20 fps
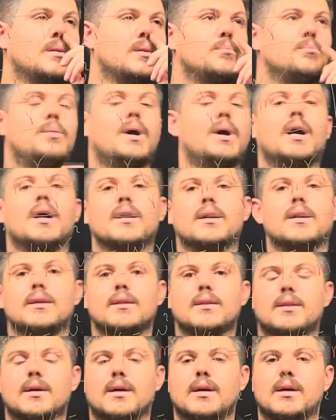by
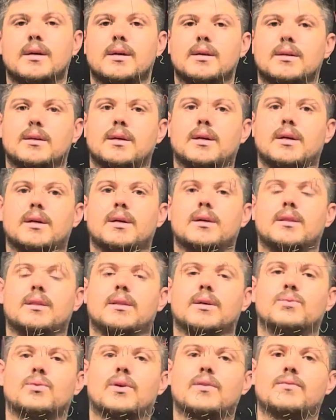
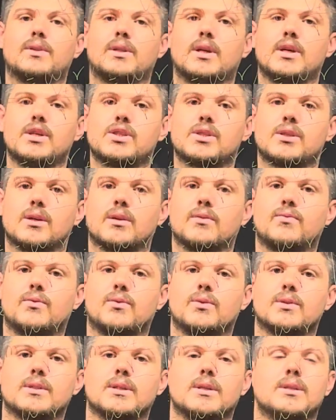the gravitational
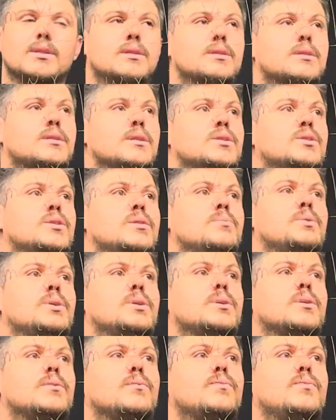force is the
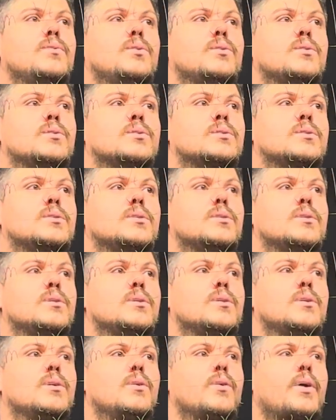centripetal force.
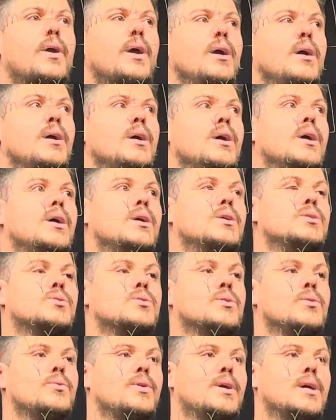Okay,
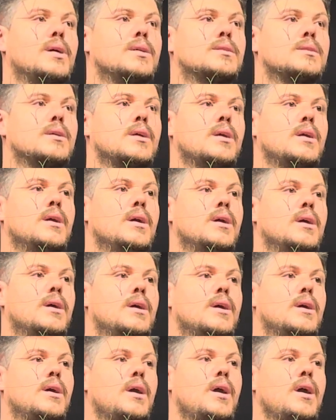so you can say
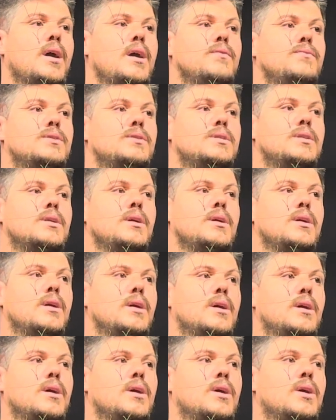
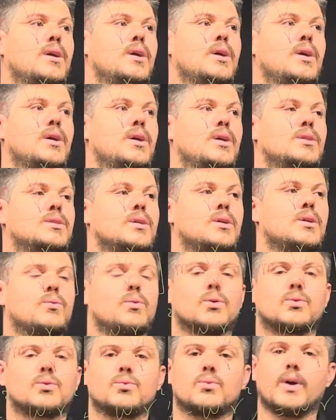Fc is
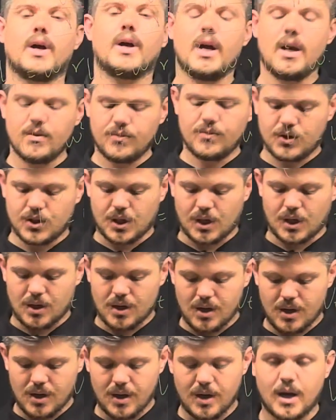equal to Fg.
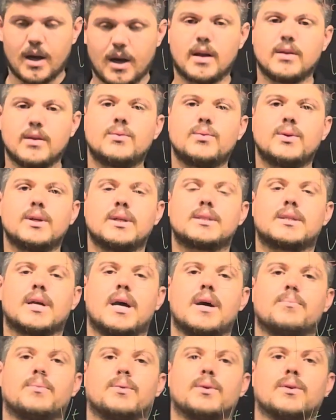Another
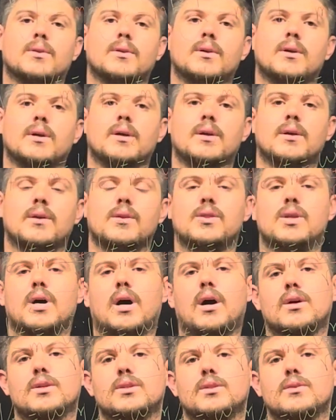example,
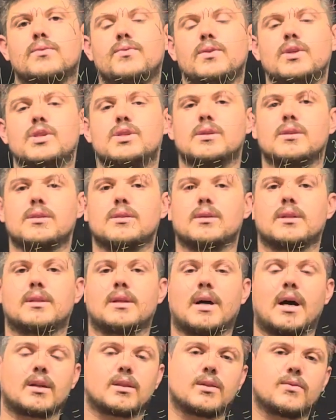the
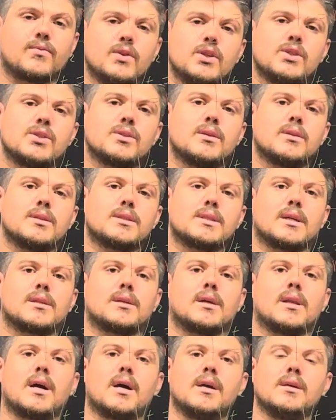artificial
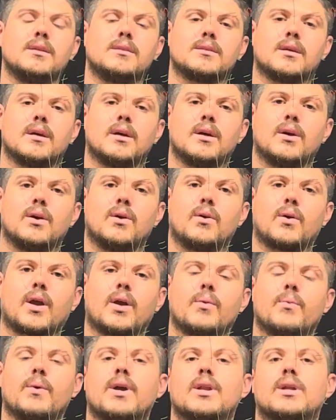satellite,
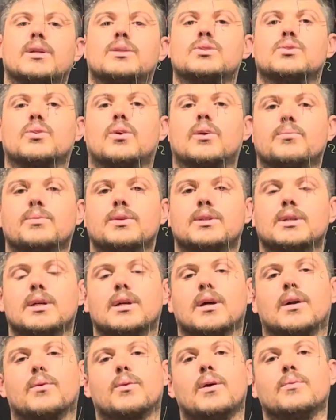okay, when it's
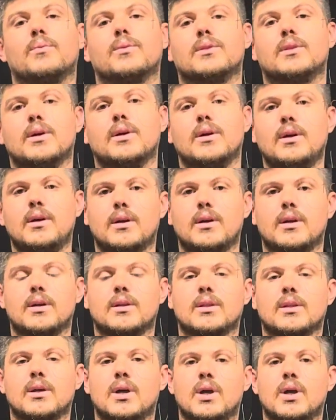orbiting around the Earth,